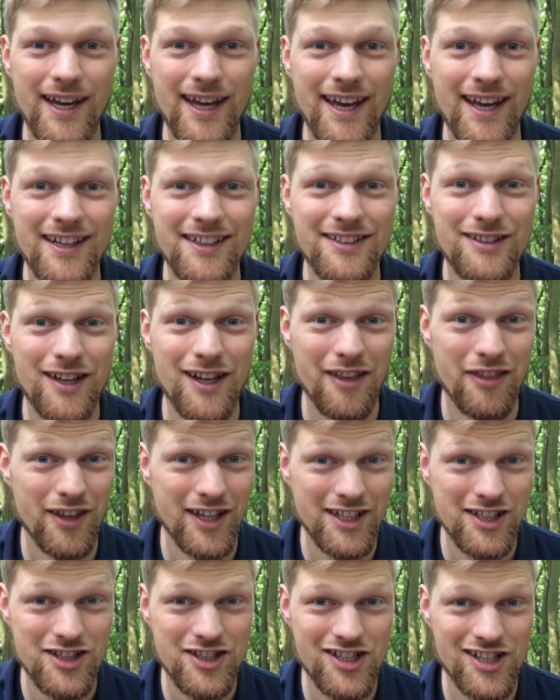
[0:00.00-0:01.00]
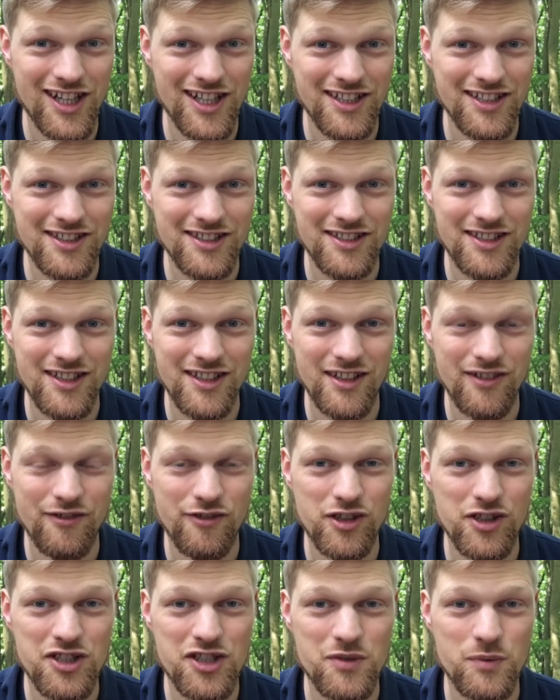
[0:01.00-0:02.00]
And then it started.
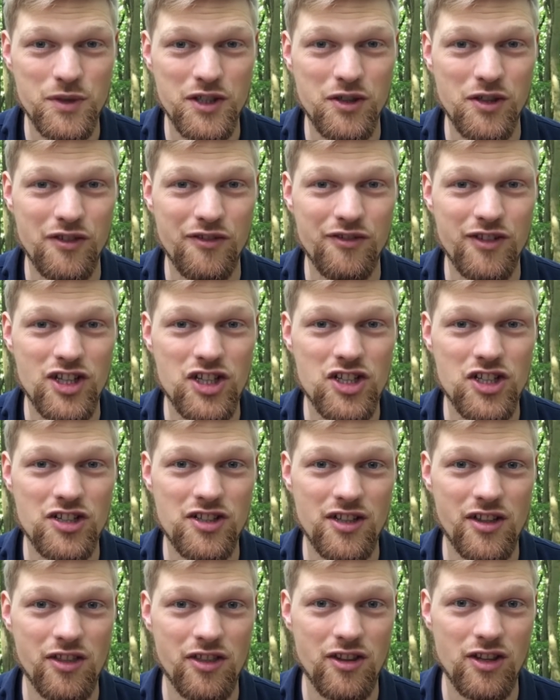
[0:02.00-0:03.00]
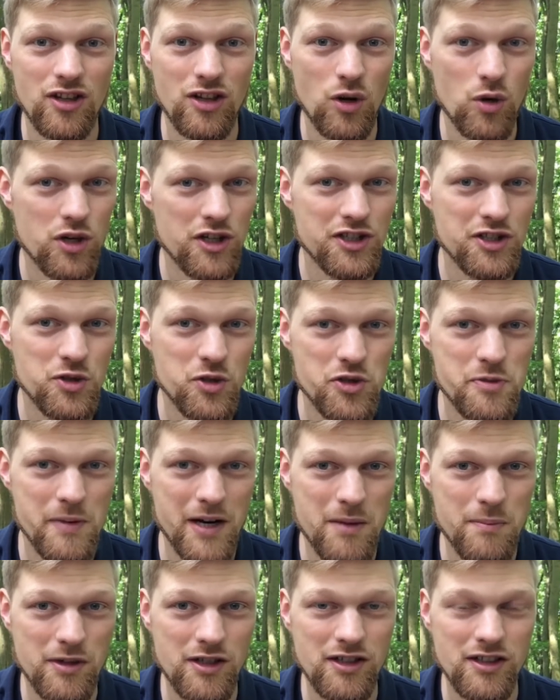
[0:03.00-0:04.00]
First, we got featured in the local
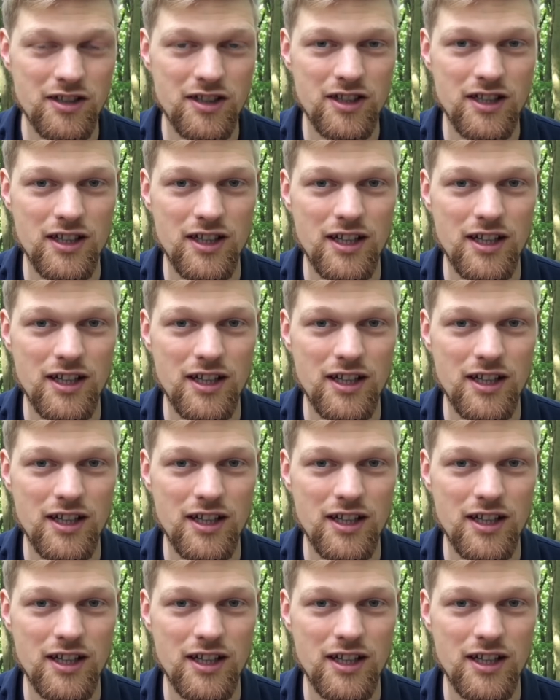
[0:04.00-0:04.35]
newspaper.